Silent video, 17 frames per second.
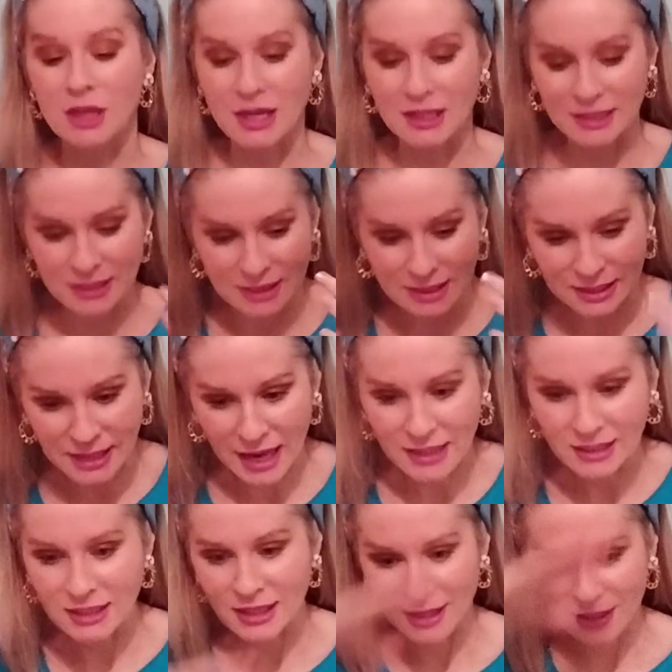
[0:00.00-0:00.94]
It's
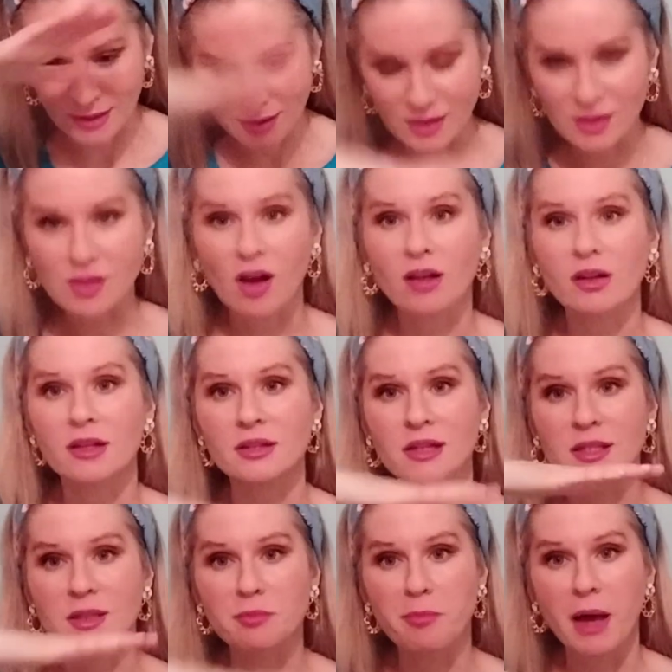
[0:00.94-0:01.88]
steady, it's solid,
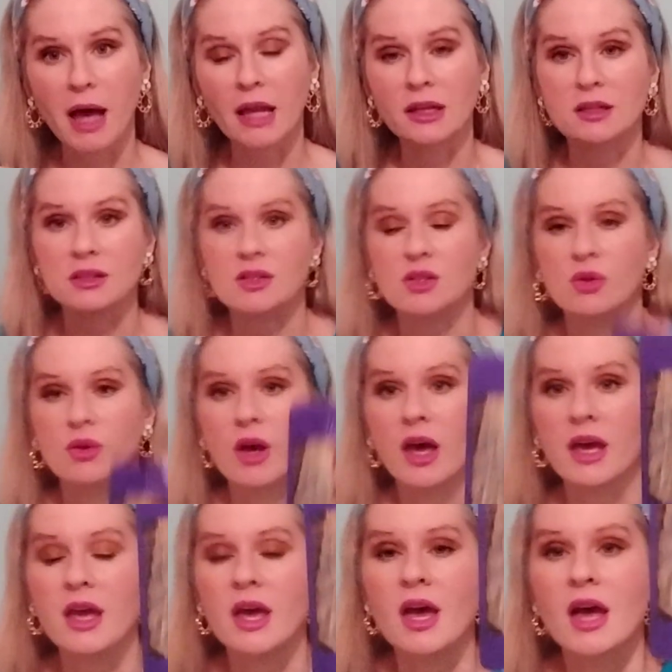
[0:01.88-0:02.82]
it's balanced,
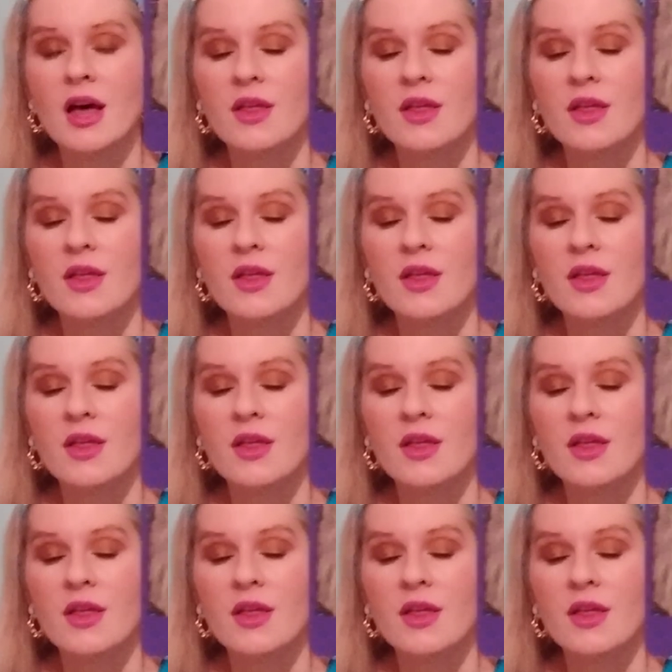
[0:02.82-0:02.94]
okay?